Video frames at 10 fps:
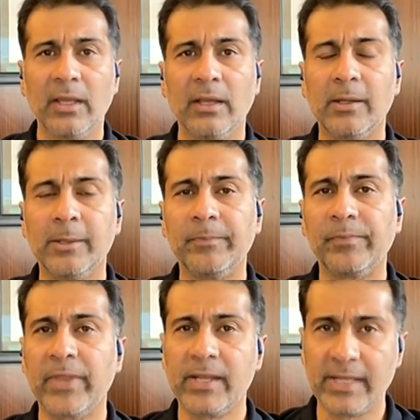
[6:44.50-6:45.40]

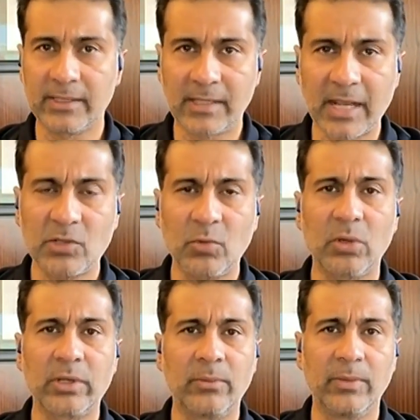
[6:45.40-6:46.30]
Um, and yes, last
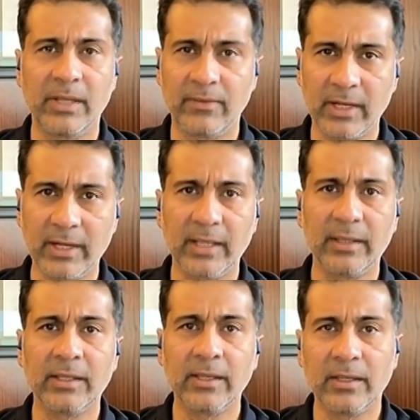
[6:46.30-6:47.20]
quarter we have done, I
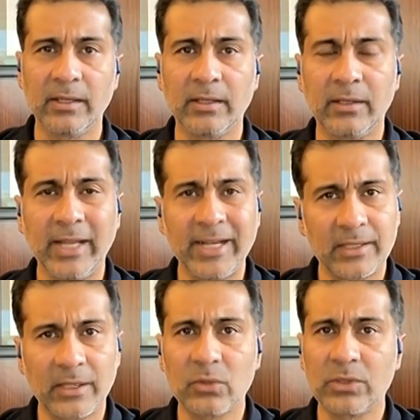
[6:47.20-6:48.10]
think, uh,
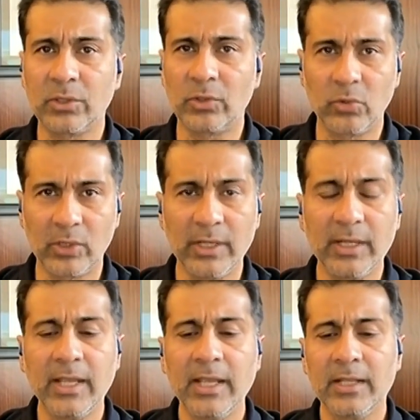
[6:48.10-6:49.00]
8,000
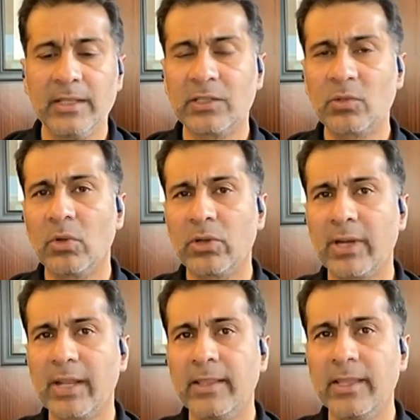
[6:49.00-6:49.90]
totally. This
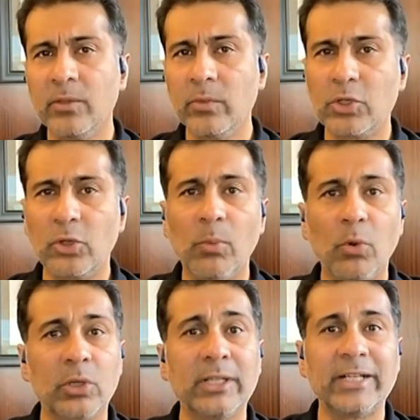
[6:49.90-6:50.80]
quarter, I think we should
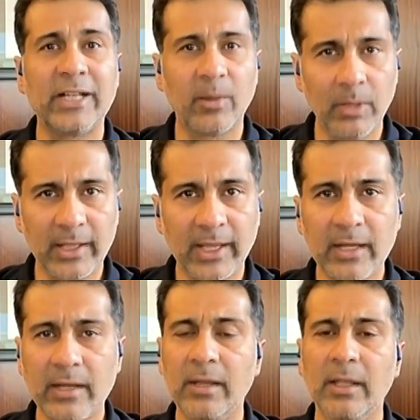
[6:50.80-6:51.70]
more than double
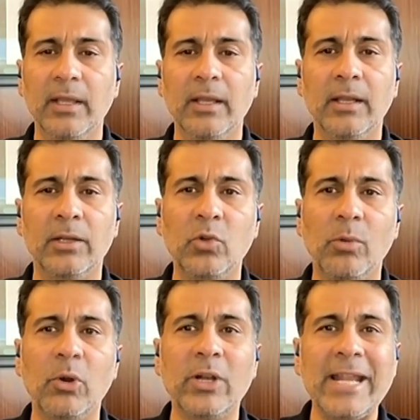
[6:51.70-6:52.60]
that uh, to
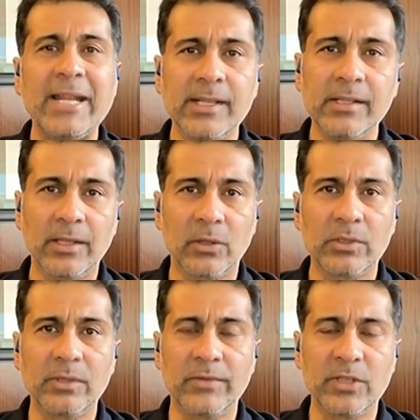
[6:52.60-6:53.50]
about
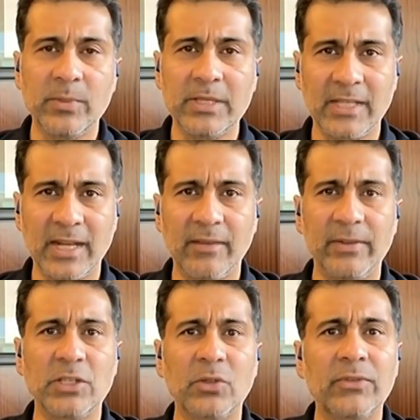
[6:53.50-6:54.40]
18,000, which means an
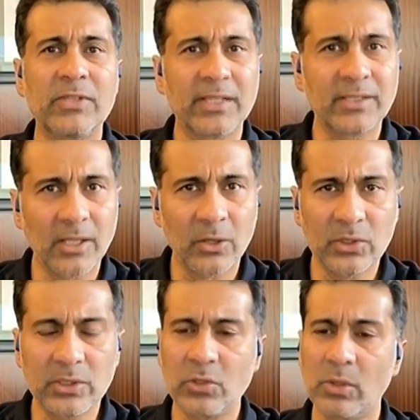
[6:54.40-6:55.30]
average of
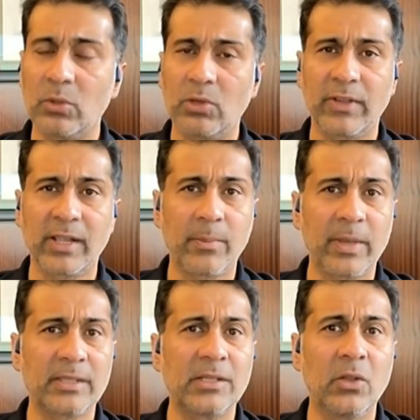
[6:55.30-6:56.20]
6,000. So, out of a
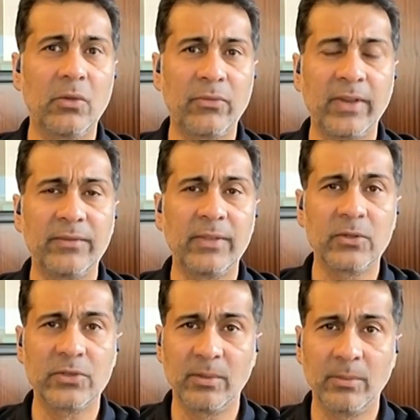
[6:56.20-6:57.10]
capacity of
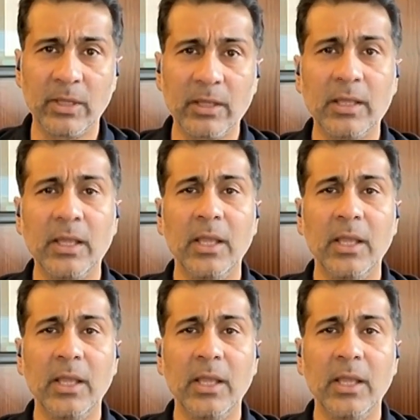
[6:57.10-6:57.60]
5,000 a month,